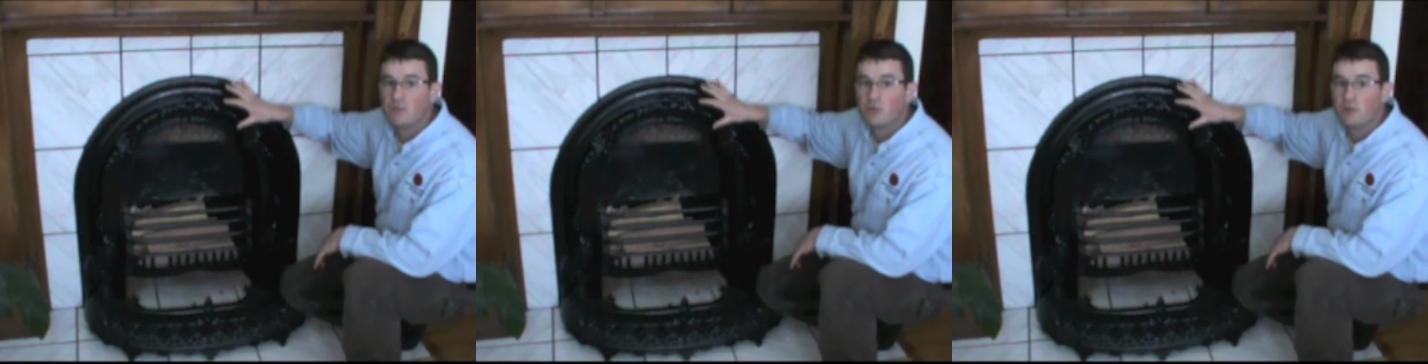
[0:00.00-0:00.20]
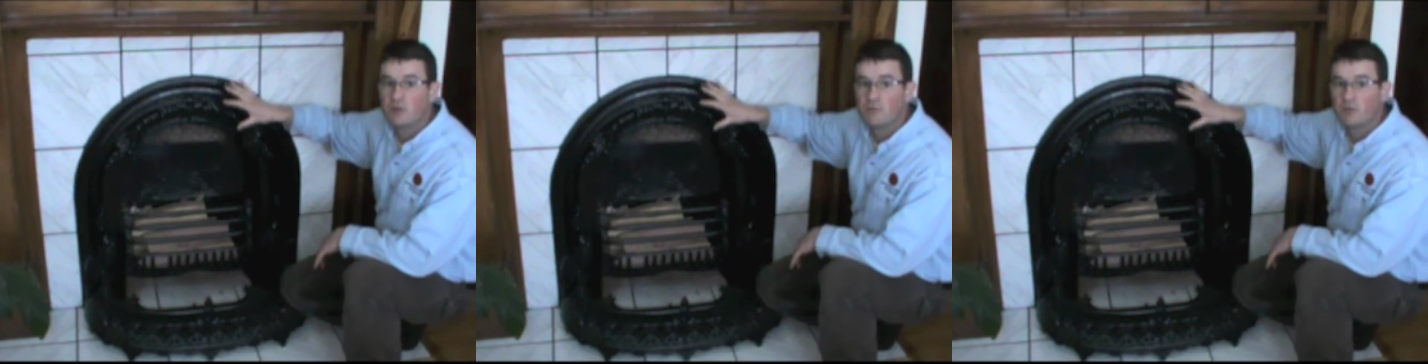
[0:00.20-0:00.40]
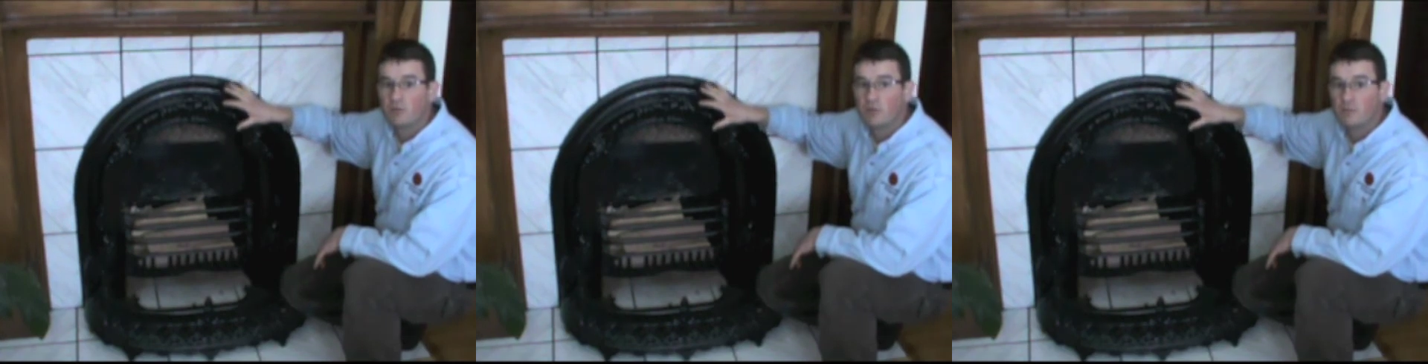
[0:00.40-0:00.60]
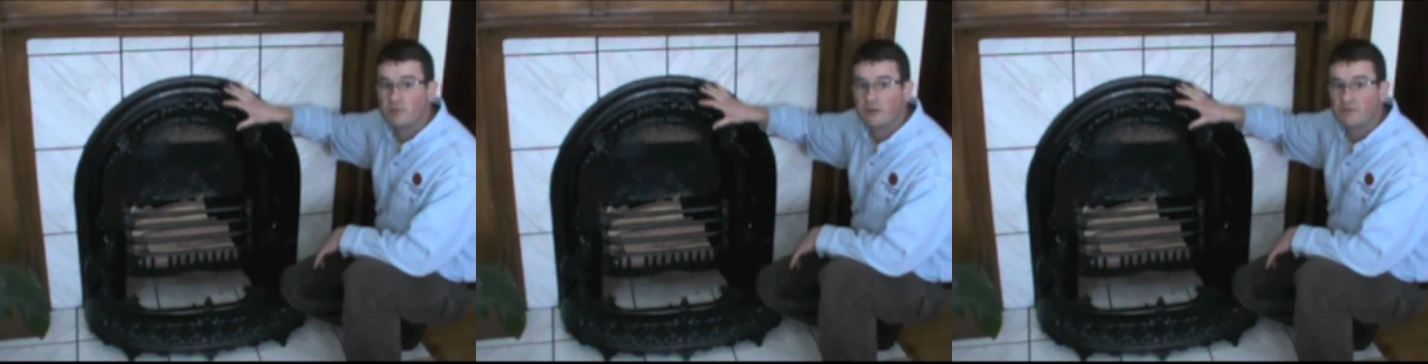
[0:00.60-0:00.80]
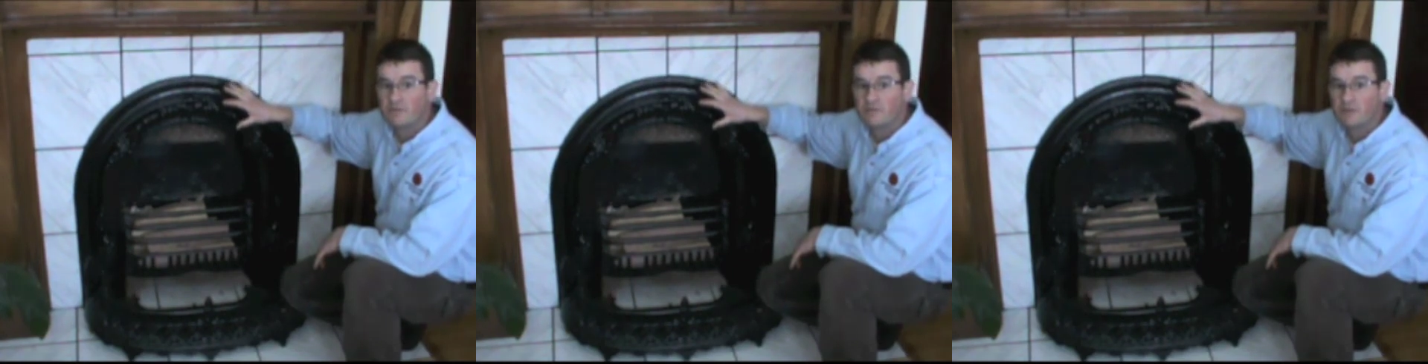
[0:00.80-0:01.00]
more
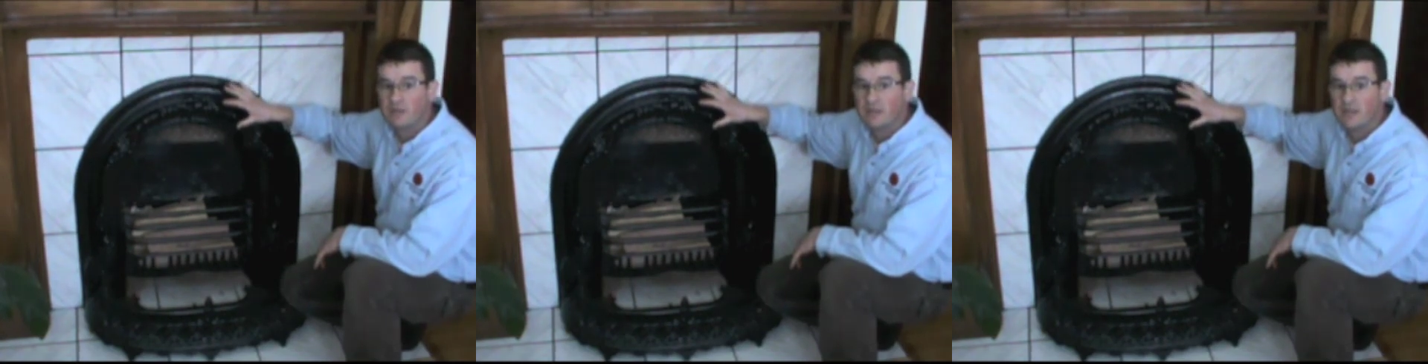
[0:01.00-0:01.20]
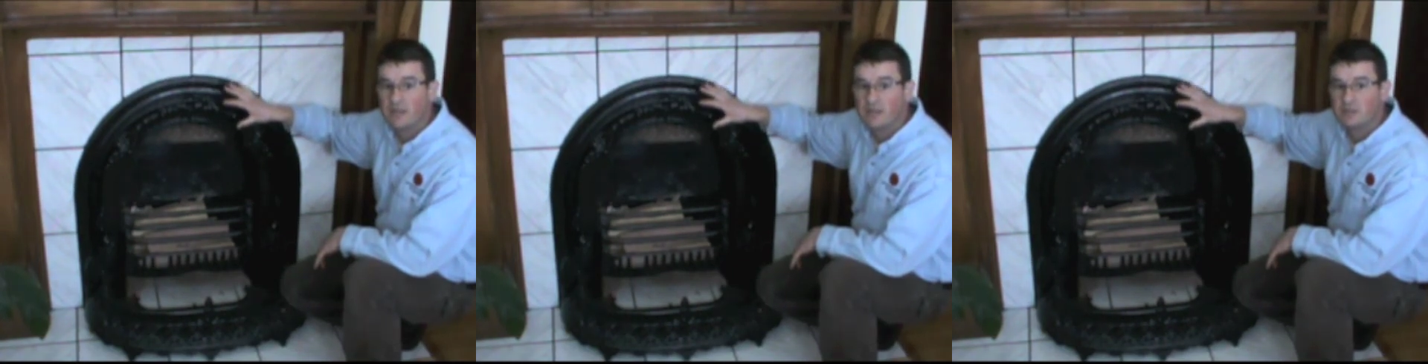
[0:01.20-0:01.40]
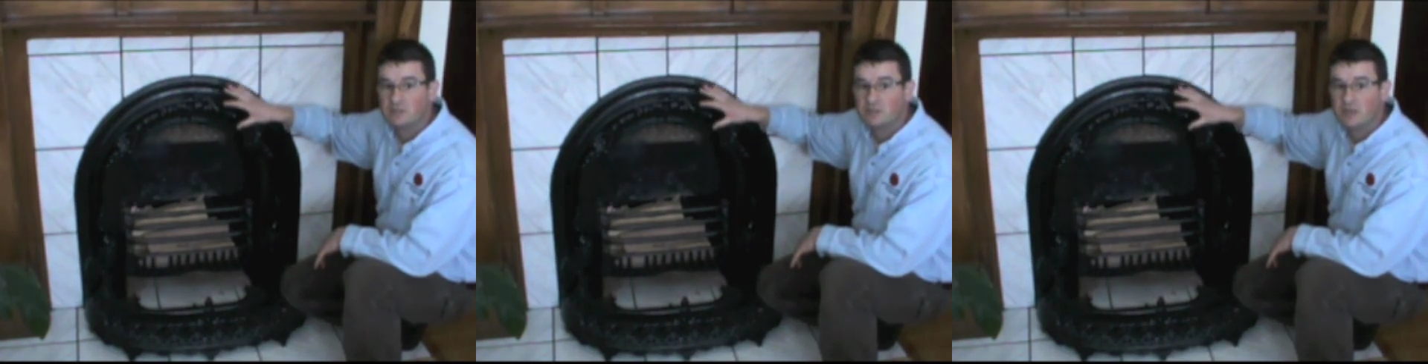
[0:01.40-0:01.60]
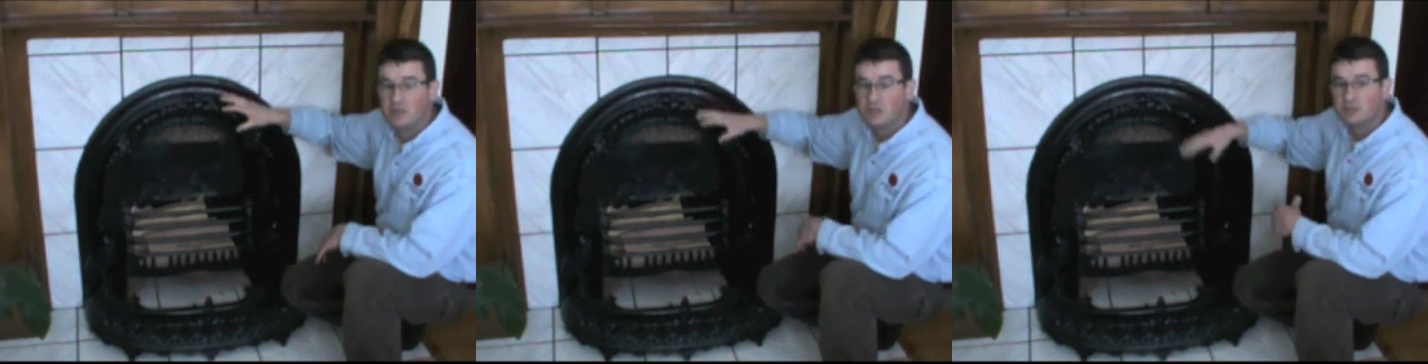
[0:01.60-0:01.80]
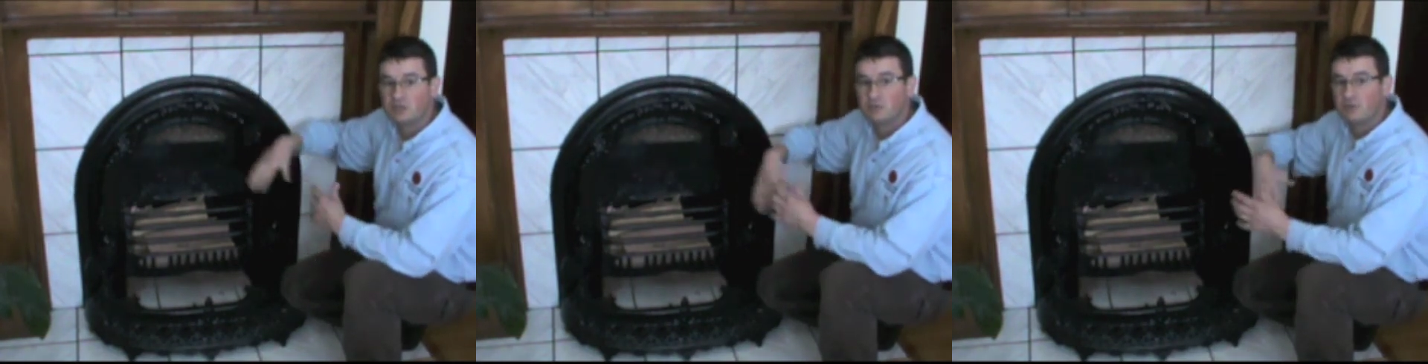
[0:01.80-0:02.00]
appropriate for the age.
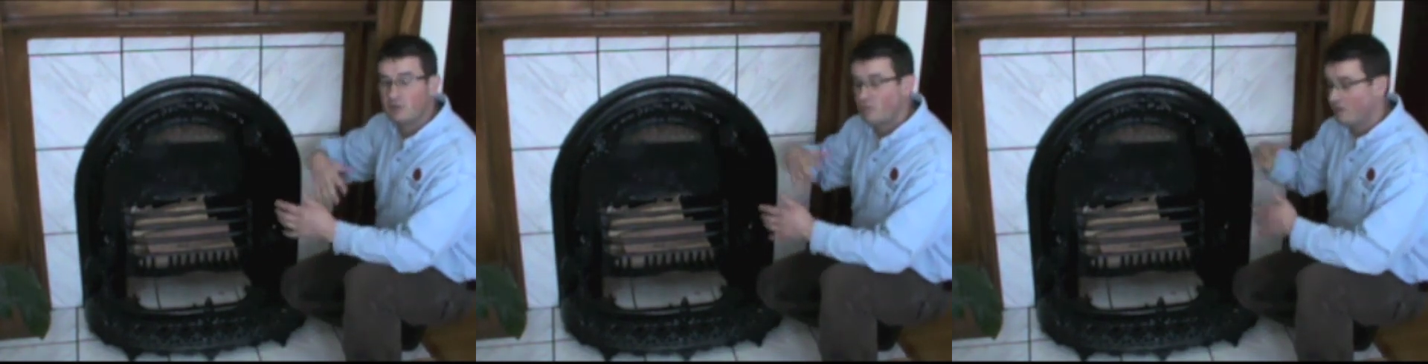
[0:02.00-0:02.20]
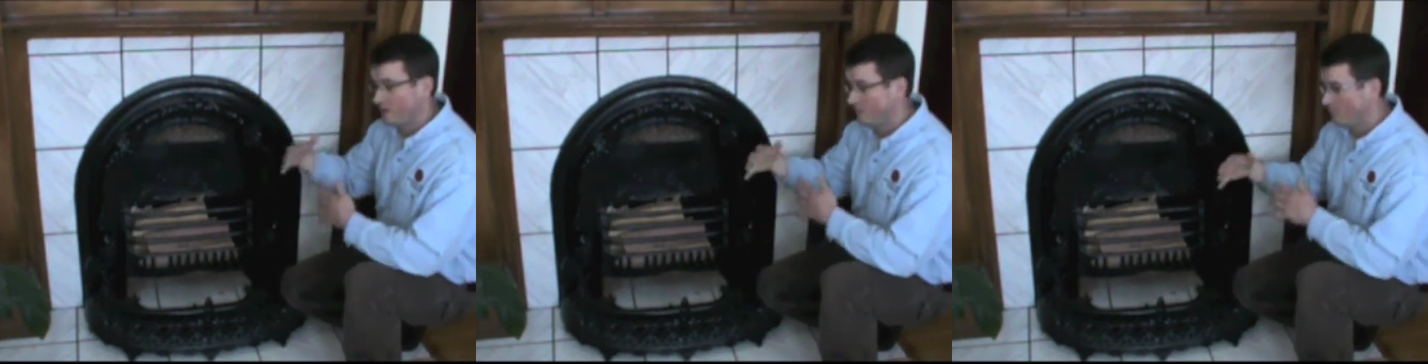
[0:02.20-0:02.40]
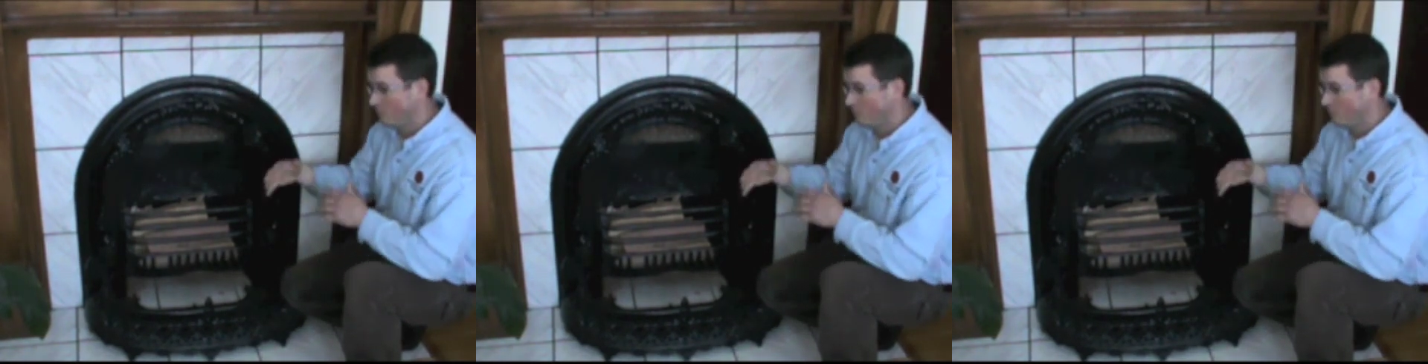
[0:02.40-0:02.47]
So we want